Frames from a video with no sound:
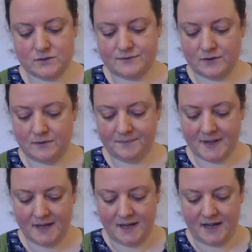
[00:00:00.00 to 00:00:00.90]
for.
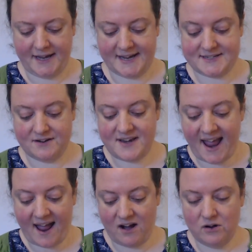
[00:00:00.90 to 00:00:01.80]
Okay, so
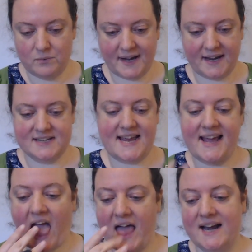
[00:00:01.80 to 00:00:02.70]
now we're going to take
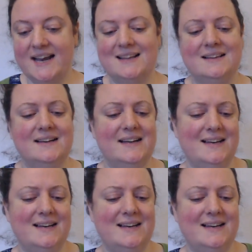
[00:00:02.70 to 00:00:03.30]
a little